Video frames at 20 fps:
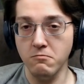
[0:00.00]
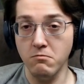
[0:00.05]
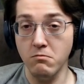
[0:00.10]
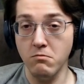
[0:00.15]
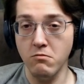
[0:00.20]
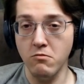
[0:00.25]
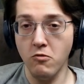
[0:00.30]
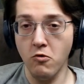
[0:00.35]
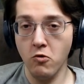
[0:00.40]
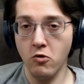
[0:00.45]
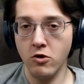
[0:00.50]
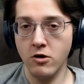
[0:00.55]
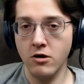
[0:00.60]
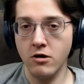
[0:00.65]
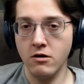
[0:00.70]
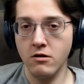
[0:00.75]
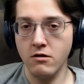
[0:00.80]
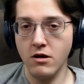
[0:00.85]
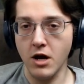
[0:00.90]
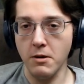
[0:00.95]

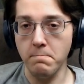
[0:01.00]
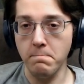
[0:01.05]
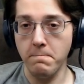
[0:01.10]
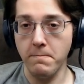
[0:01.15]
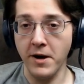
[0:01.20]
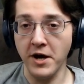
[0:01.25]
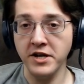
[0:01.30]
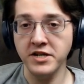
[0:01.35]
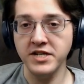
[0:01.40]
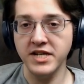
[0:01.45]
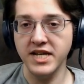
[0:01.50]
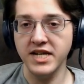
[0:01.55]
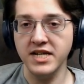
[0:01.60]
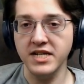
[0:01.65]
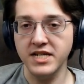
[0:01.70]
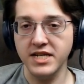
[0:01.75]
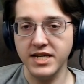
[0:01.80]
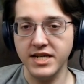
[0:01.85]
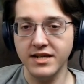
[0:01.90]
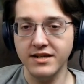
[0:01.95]
more
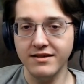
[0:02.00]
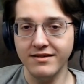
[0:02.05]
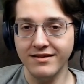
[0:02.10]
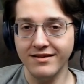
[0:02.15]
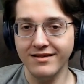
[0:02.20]
abundant